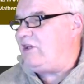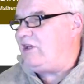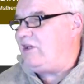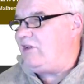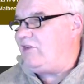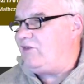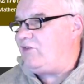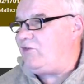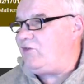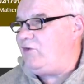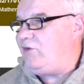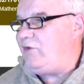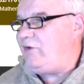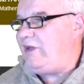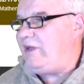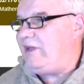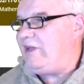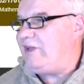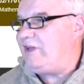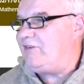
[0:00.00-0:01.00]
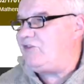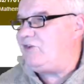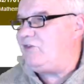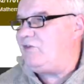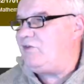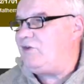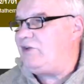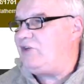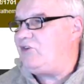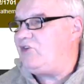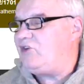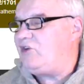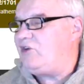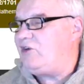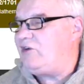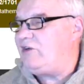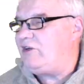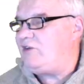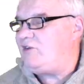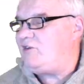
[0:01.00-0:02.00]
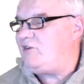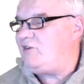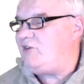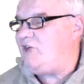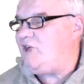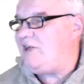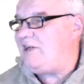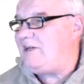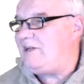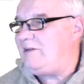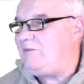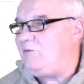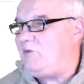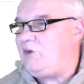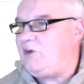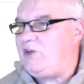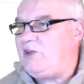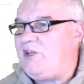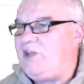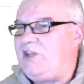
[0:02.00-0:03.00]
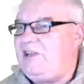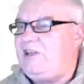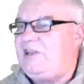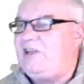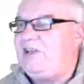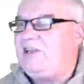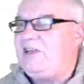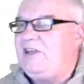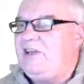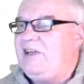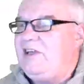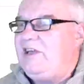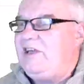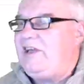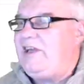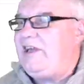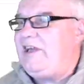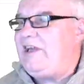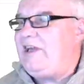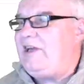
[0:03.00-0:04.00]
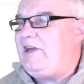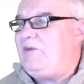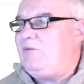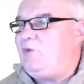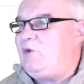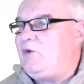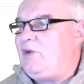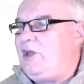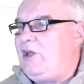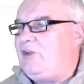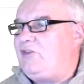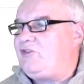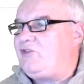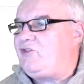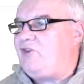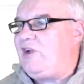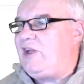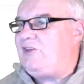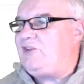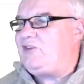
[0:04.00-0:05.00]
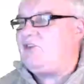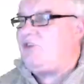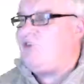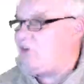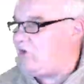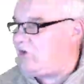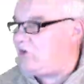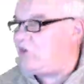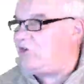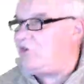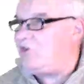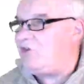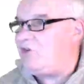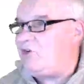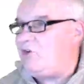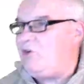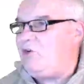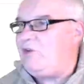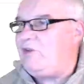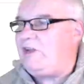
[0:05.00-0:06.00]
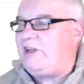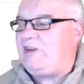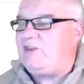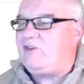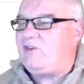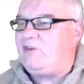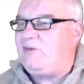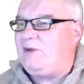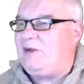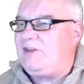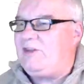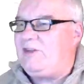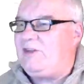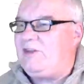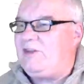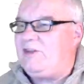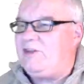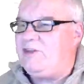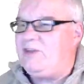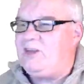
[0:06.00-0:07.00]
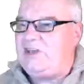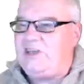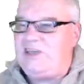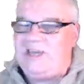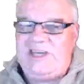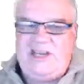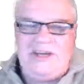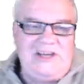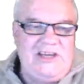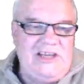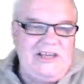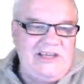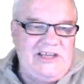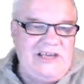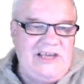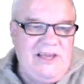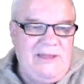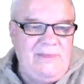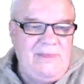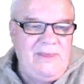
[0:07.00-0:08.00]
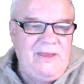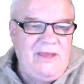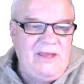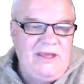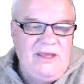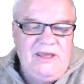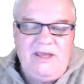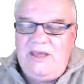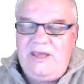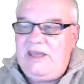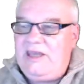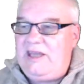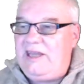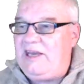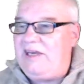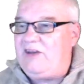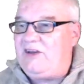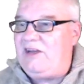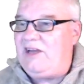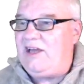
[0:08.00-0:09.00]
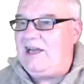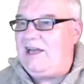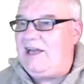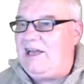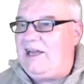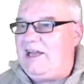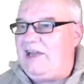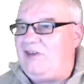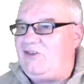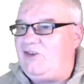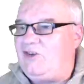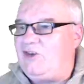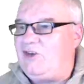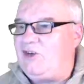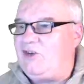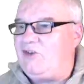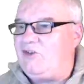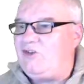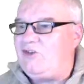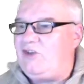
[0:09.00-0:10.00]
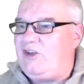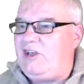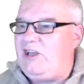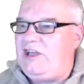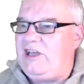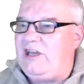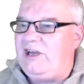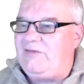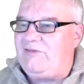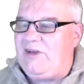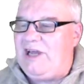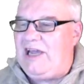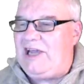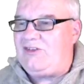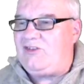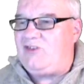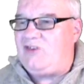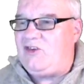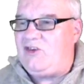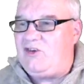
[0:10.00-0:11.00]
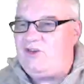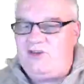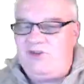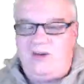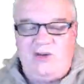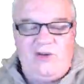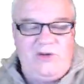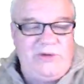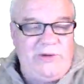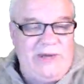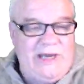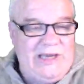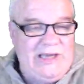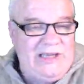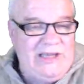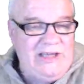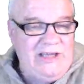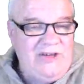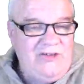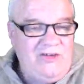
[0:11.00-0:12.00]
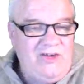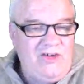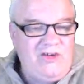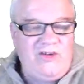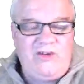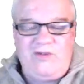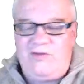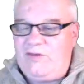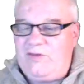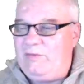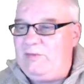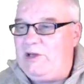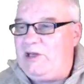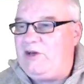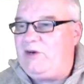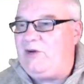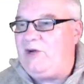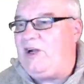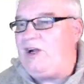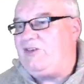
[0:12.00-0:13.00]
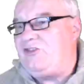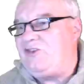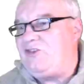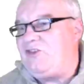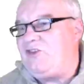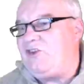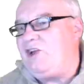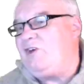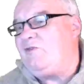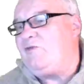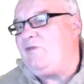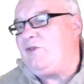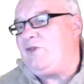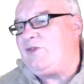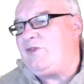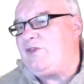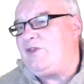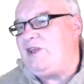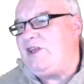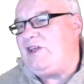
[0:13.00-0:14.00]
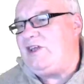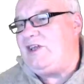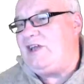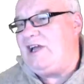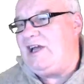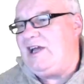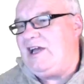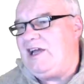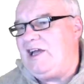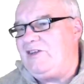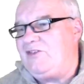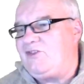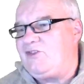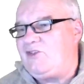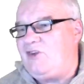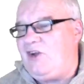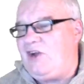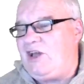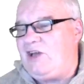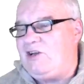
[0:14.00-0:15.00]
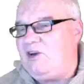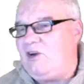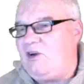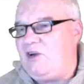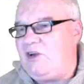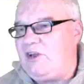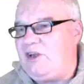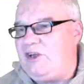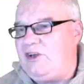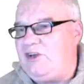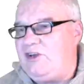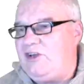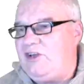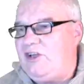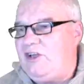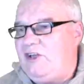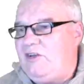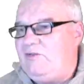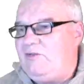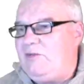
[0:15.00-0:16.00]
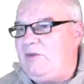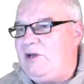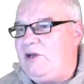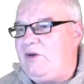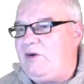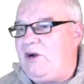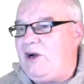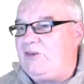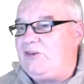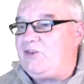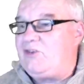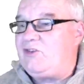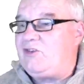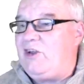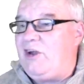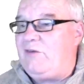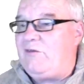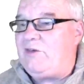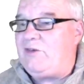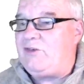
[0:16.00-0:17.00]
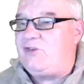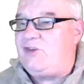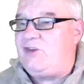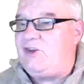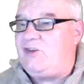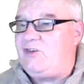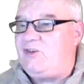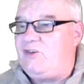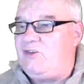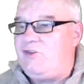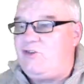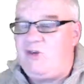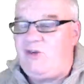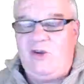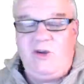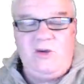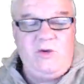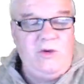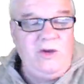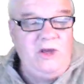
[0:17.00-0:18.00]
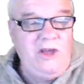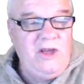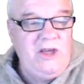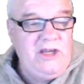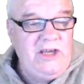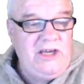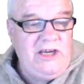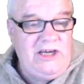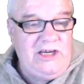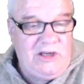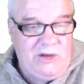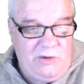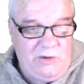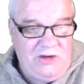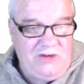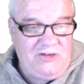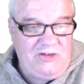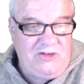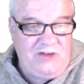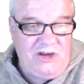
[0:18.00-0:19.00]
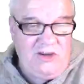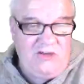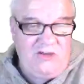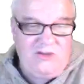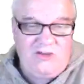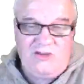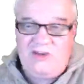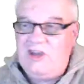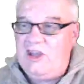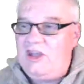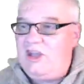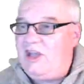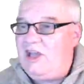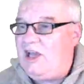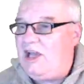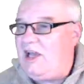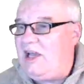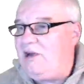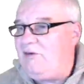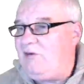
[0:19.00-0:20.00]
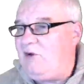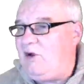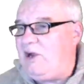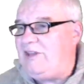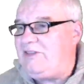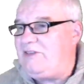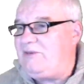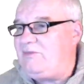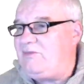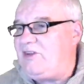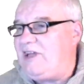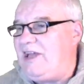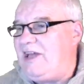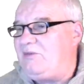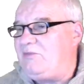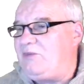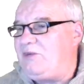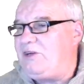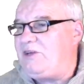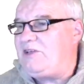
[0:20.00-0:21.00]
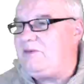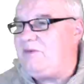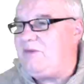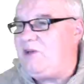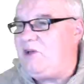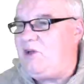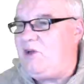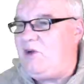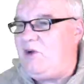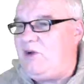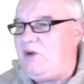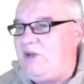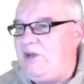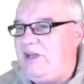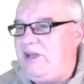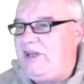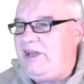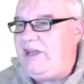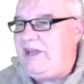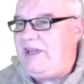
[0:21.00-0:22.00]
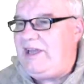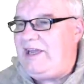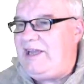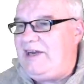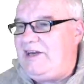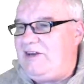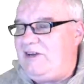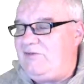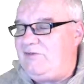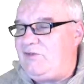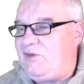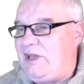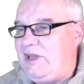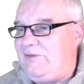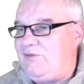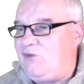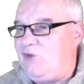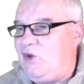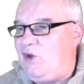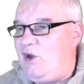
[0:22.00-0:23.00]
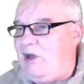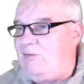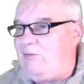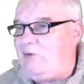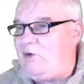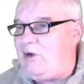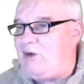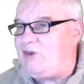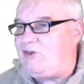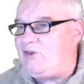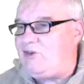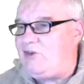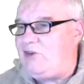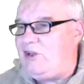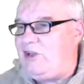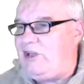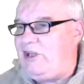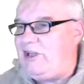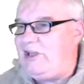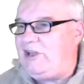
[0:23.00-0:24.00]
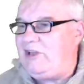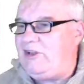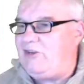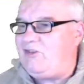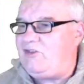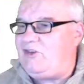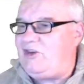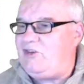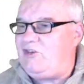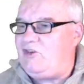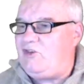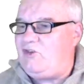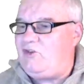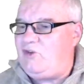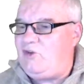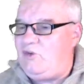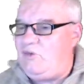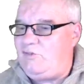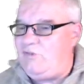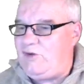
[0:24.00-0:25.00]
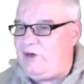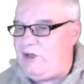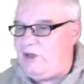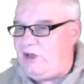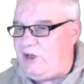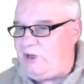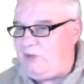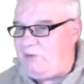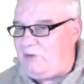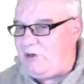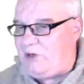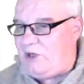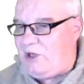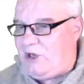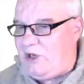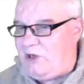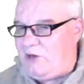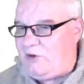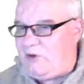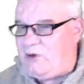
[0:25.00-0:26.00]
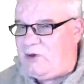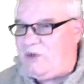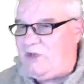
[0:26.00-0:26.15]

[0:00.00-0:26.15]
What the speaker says: through here, Civil Engineering, Detailing and Modelling. And we'll go straight to session 2. That's the one that we're looking at here. And as you can see, I've asked you to just to familiarise yourself with the site, log in, familiarise yourself with session 2. Any questions? Write them down, bring them along. And if you have time, watch the session 2 video below,